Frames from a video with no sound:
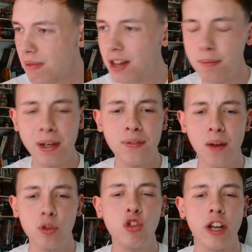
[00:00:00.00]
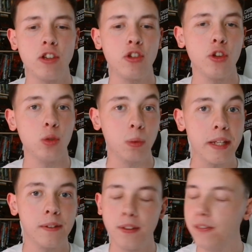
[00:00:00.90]
I believe that was changed on the week
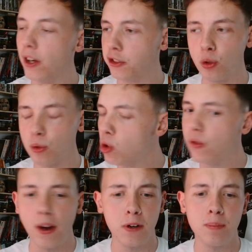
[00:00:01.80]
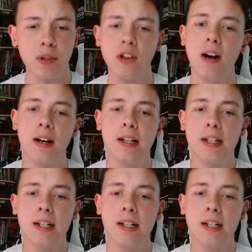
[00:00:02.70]
of the fight. So it was all very bizarre.